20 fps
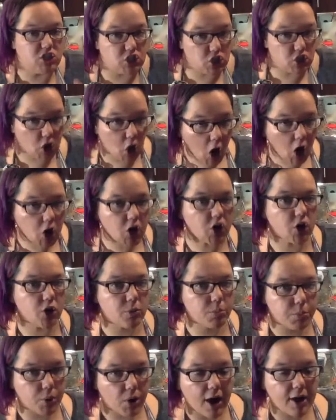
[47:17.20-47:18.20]

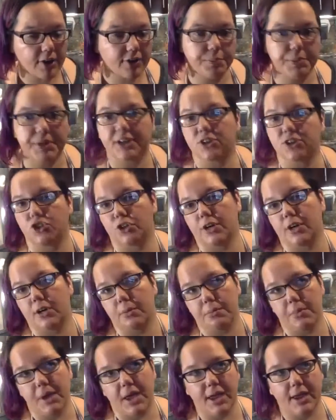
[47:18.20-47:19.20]
darker broth because you're going
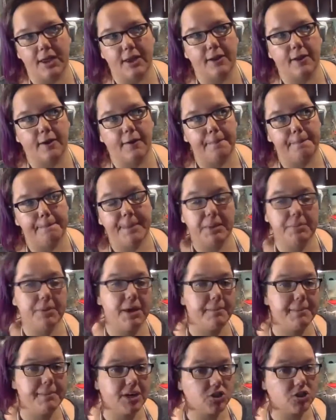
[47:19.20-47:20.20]
to make maybe
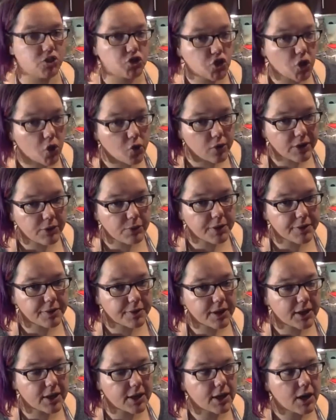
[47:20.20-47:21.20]
a minestrone with
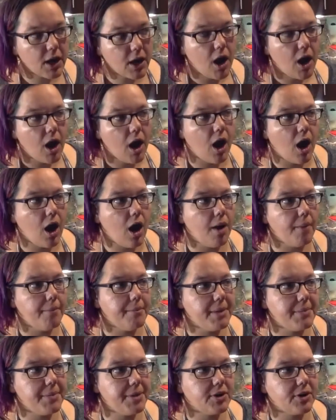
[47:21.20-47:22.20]
it um,
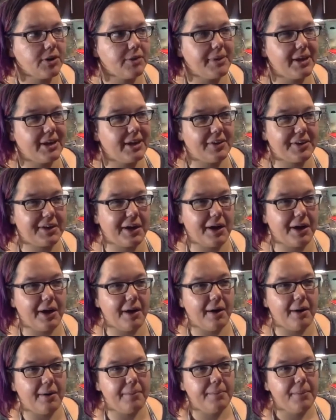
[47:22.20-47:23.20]
maybe you're going to make like
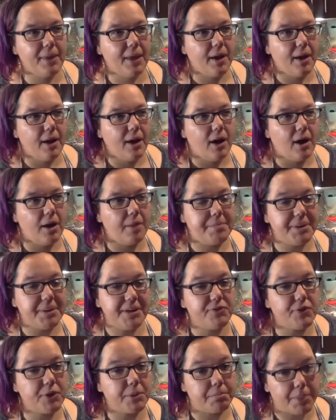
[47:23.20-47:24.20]
a, a
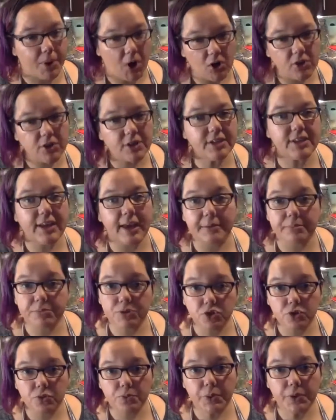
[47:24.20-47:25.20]
beef and barley type
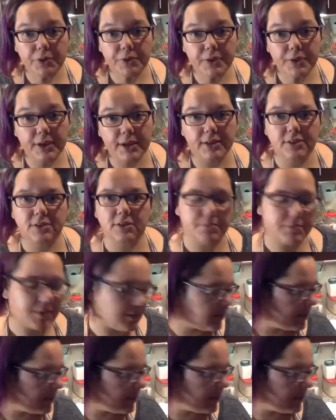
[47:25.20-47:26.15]
soup with it something like